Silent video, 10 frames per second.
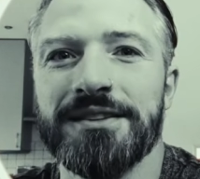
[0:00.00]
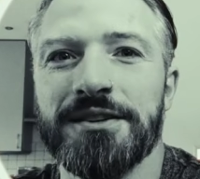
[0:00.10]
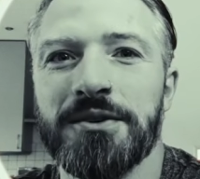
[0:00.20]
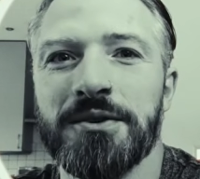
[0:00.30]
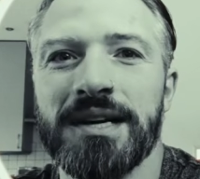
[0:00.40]

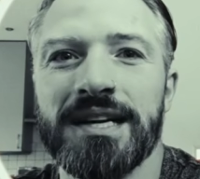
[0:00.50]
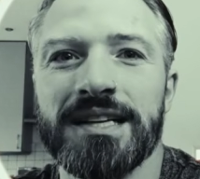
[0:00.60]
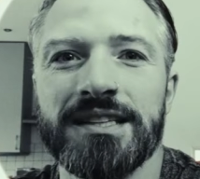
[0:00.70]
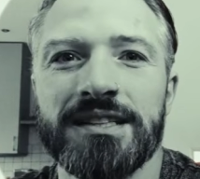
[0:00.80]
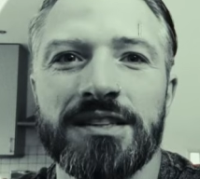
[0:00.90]
So
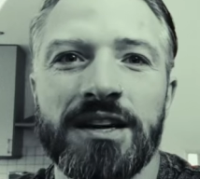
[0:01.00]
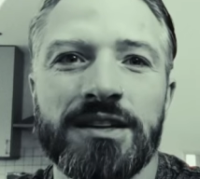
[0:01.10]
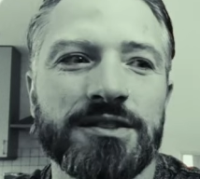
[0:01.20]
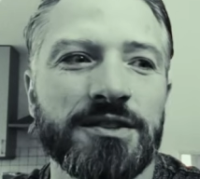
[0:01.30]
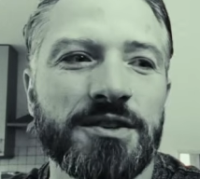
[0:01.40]
I
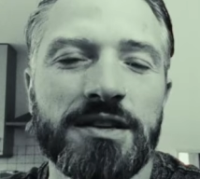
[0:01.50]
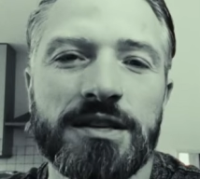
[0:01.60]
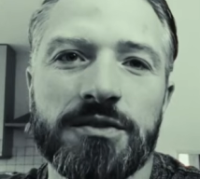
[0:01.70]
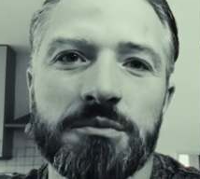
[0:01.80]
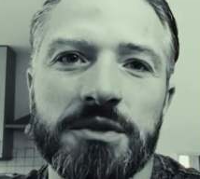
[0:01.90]
started doing
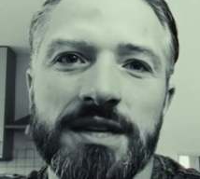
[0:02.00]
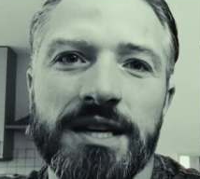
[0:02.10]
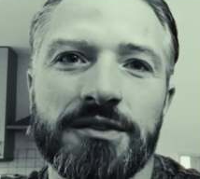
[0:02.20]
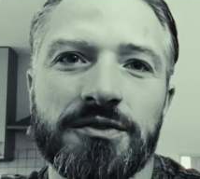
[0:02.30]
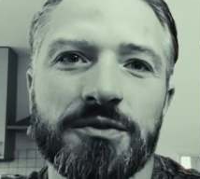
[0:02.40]
things for
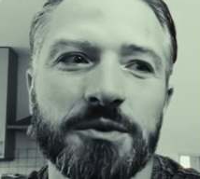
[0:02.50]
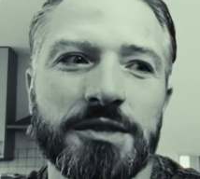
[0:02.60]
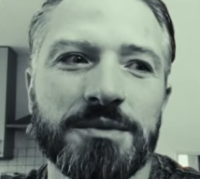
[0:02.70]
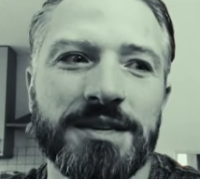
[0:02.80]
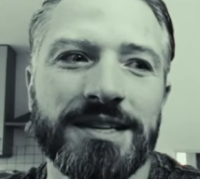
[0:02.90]
myself,
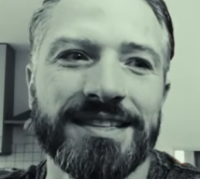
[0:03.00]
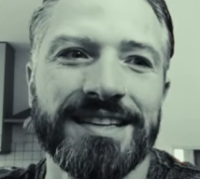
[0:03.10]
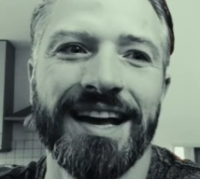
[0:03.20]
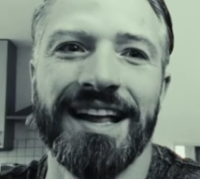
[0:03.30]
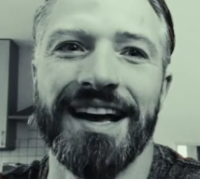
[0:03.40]
which means
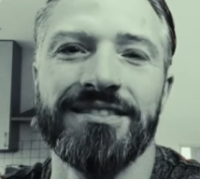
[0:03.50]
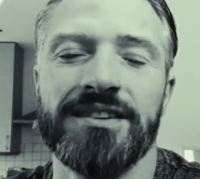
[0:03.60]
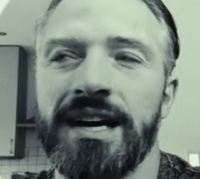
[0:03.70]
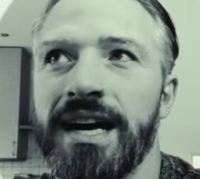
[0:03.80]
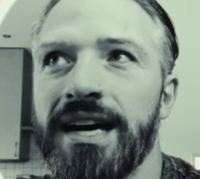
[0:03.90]
that
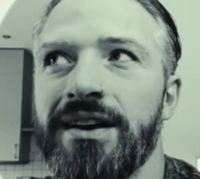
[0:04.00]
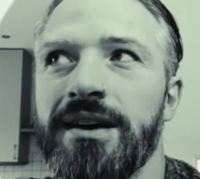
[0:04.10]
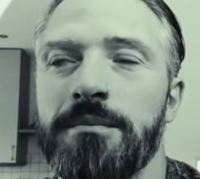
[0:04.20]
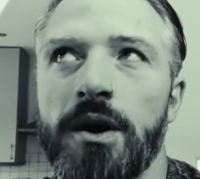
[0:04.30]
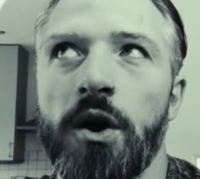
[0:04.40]
I
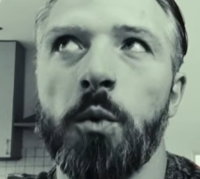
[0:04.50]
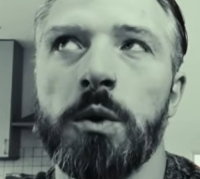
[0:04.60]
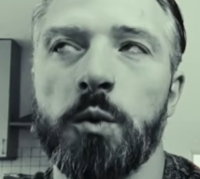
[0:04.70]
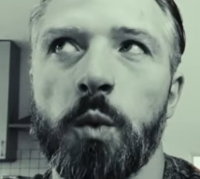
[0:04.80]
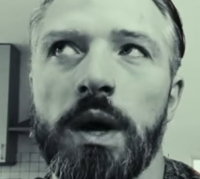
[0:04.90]
am
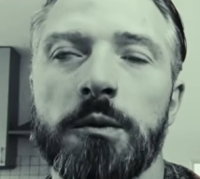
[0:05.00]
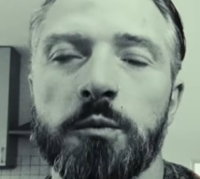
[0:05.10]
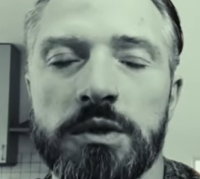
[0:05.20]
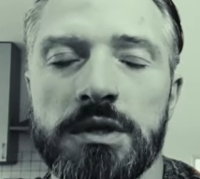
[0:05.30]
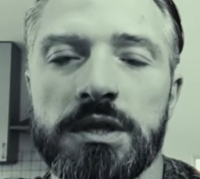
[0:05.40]
overwhelmed
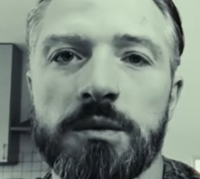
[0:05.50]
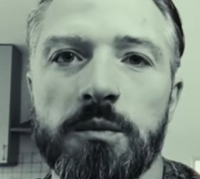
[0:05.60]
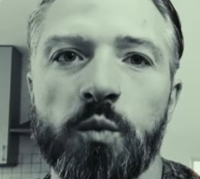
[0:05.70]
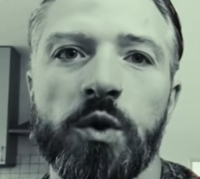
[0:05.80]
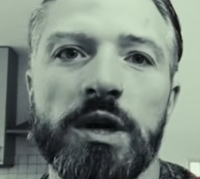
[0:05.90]
with the
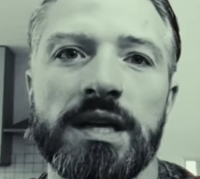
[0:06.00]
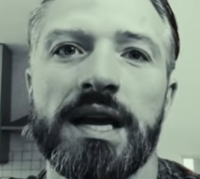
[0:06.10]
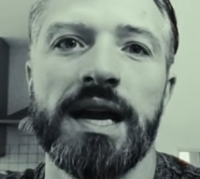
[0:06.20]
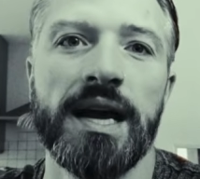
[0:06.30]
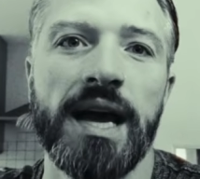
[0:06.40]
work that
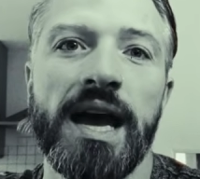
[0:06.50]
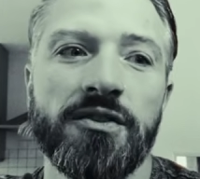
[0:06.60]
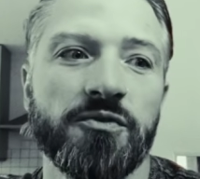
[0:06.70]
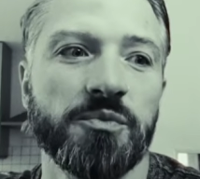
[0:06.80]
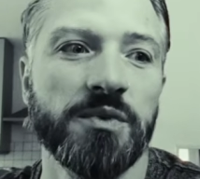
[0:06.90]
I
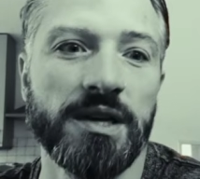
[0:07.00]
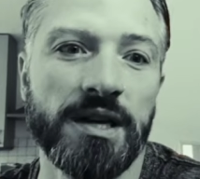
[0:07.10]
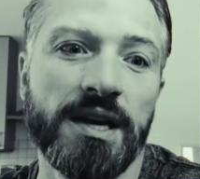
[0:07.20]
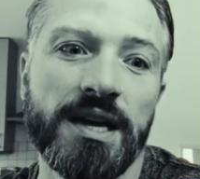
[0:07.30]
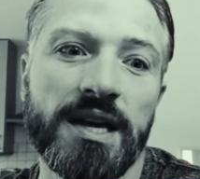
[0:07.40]
have.
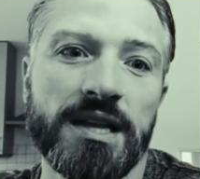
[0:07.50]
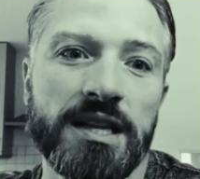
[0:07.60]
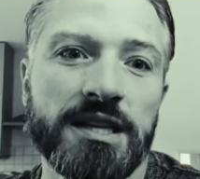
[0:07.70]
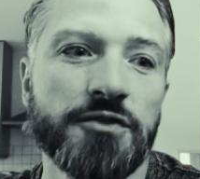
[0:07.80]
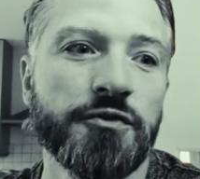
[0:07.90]

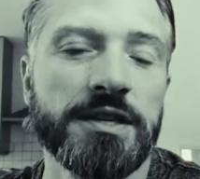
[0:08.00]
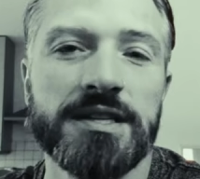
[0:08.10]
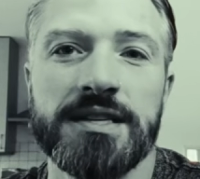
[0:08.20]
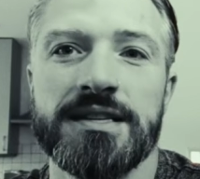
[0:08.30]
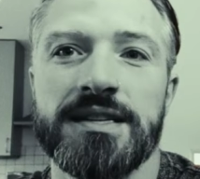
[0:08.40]
The
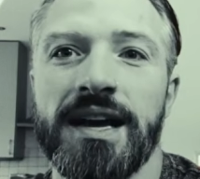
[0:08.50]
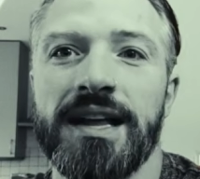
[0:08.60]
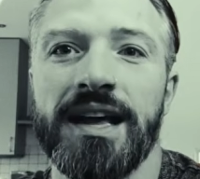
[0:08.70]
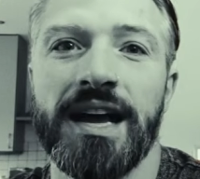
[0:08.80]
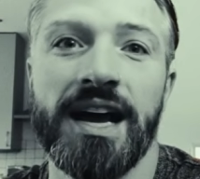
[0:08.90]
difference is
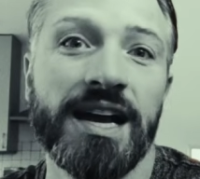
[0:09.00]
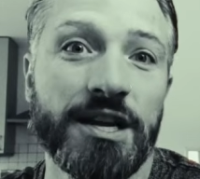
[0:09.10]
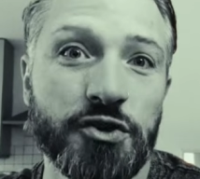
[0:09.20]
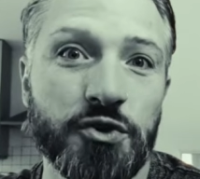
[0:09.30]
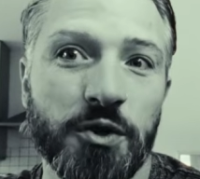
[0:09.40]
that I kind of
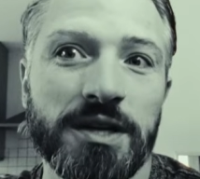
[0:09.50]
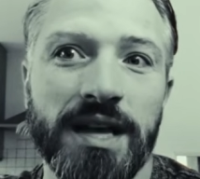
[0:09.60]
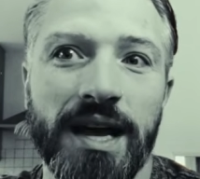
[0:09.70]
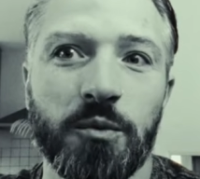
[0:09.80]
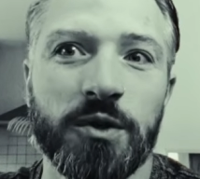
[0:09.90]
enjoy
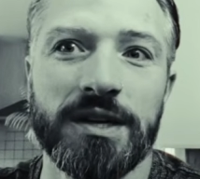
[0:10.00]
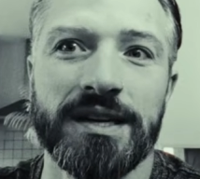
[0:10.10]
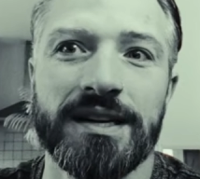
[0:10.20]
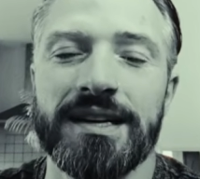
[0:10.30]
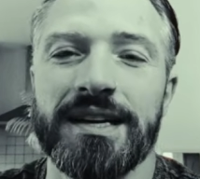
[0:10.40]
that
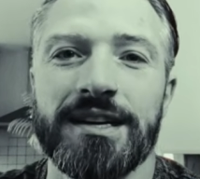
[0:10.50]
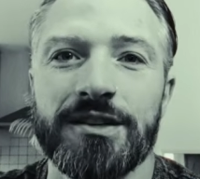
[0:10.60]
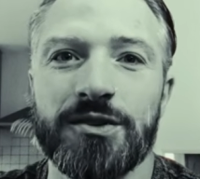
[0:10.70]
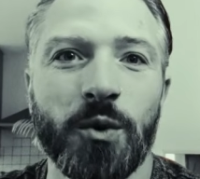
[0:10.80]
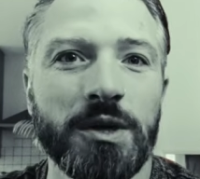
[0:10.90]
work, and
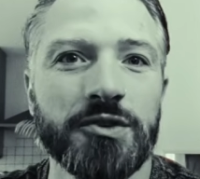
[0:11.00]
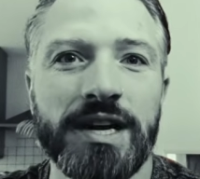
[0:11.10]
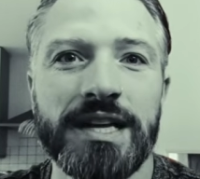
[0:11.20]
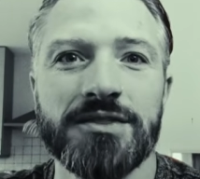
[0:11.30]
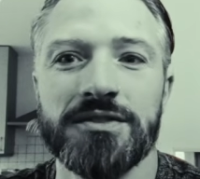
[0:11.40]
it's all
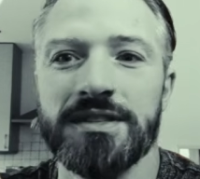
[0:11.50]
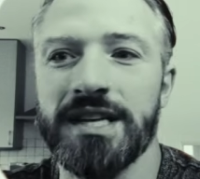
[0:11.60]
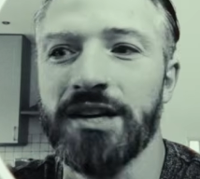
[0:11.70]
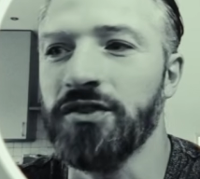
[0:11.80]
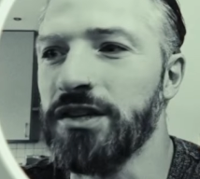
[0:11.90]
creative and
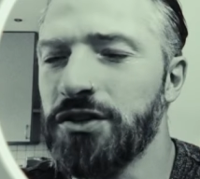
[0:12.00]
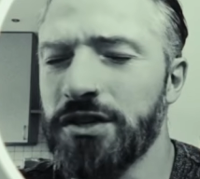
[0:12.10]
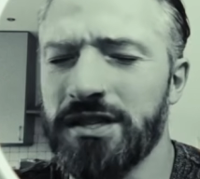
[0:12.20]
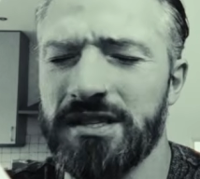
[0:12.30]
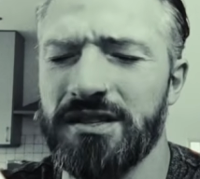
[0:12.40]
stuff. It
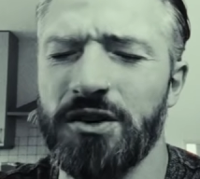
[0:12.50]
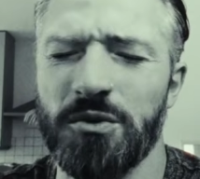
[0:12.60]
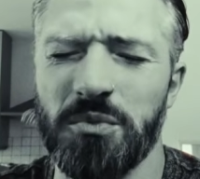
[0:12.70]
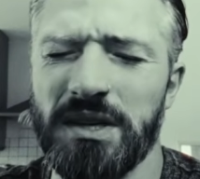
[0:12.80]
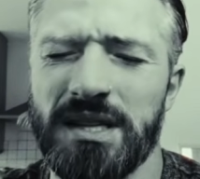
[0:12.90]
just
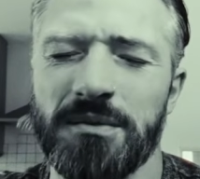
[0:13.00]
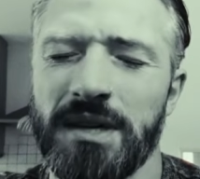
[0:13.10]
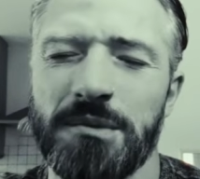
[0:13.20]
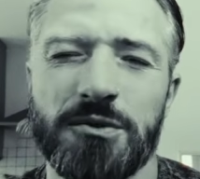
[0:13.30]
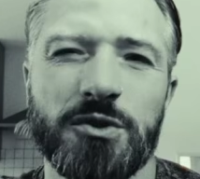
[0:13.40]
could be
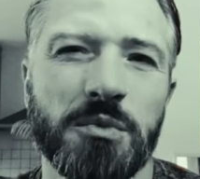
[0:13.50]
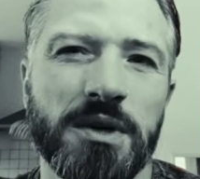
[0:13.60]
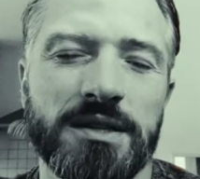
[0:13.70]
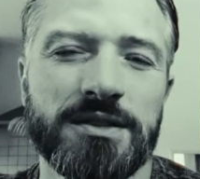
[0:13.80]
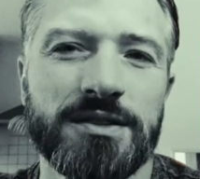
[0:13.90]
sometimes too
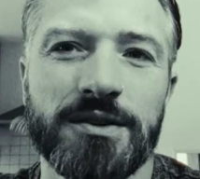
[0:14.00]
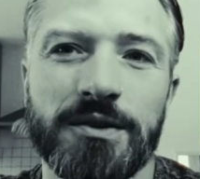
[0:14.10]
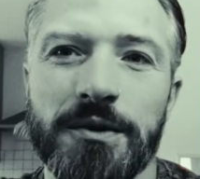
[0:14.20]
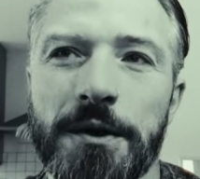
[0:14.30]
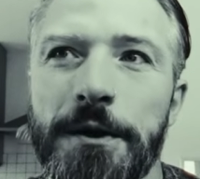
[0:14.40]
much.
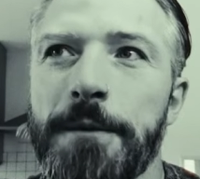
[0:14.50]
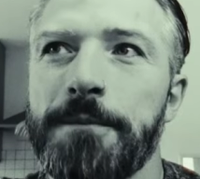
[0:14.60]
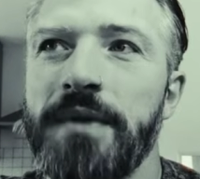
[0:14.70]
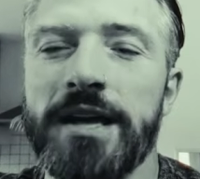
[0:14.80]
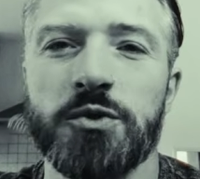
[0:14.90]
So
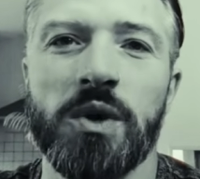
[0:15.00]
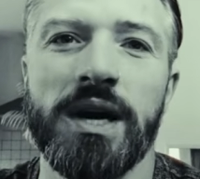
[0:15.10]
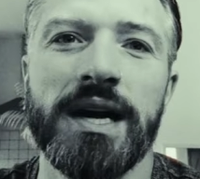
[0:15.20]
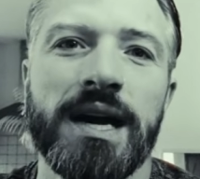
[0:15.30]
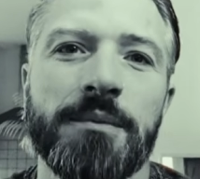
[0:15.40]
that's
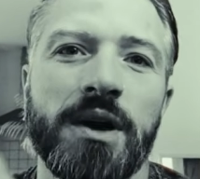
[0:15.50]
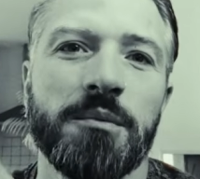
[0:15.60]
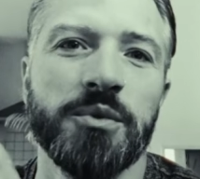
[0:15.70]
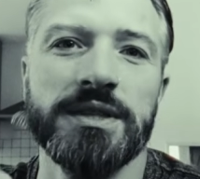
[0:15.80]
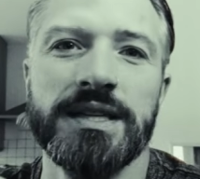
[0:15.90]
why I'm
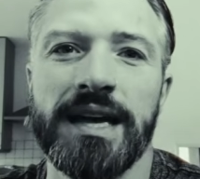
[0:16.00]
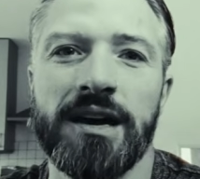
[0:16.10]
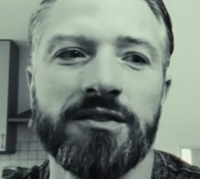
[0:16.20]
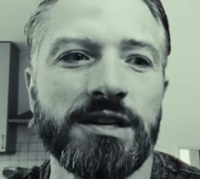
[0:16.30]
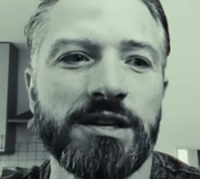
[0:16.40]
not putting
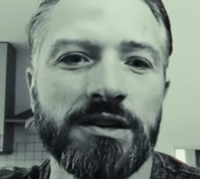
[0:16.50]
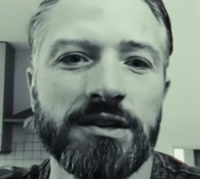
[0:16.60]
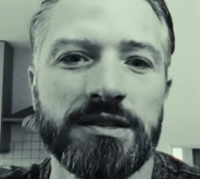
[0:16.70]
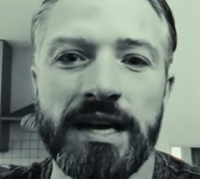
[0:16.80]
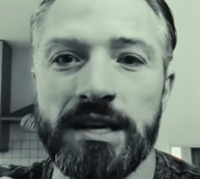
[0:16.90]
out
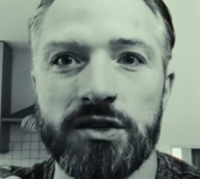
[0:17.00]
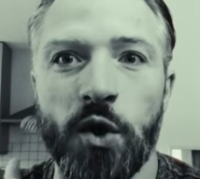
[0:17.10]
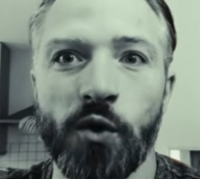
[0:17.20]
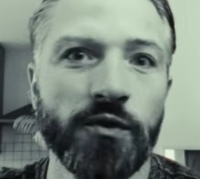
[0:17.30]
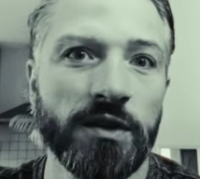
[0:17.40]
videos as
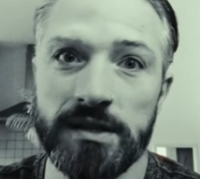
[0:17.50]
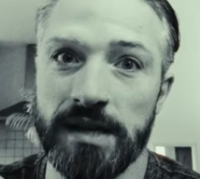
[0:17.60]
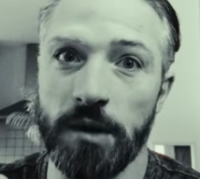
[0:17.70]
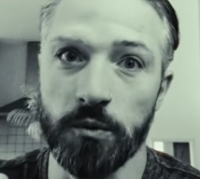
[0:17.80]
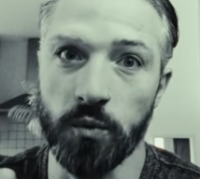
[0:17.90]
often as
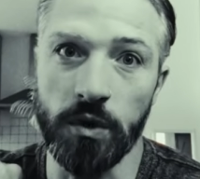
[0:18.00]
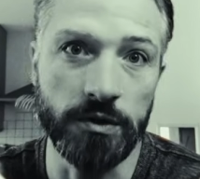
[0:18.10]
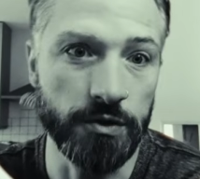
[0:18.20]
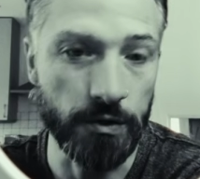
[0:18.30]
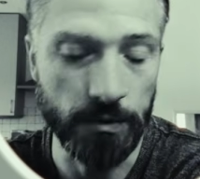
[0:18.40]
I would
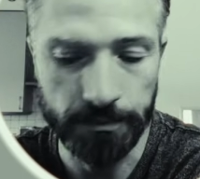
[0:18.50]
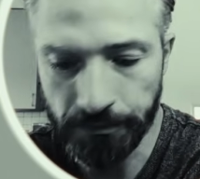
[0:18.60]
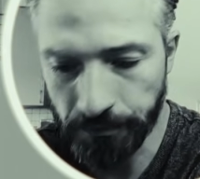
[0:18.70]
want to.